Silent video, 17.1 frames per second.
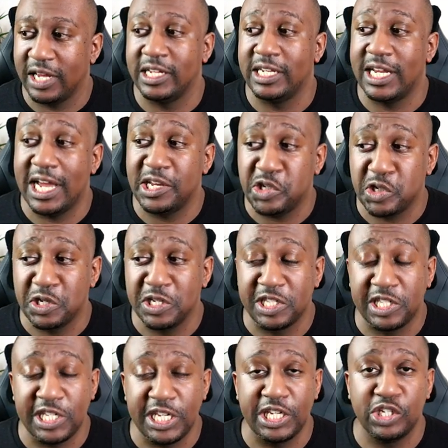And as you
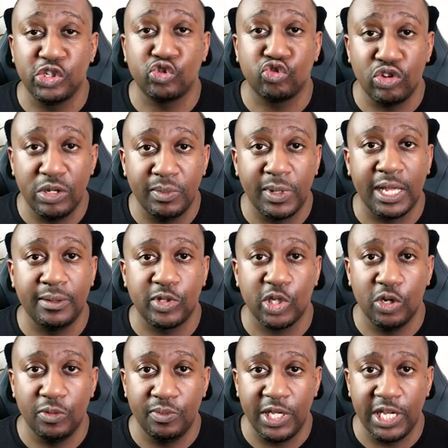can see,
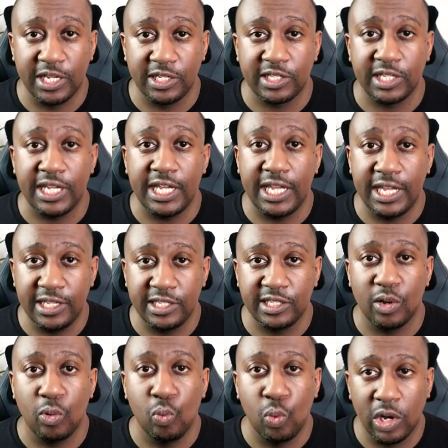Streamlabs OBS
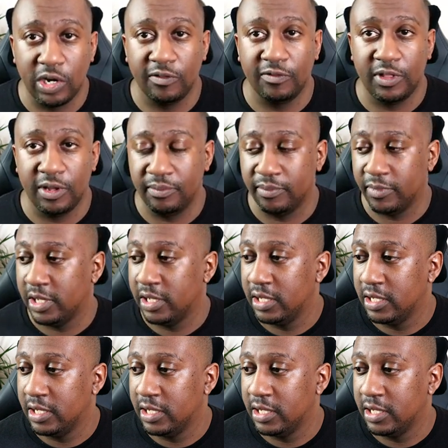is one of them.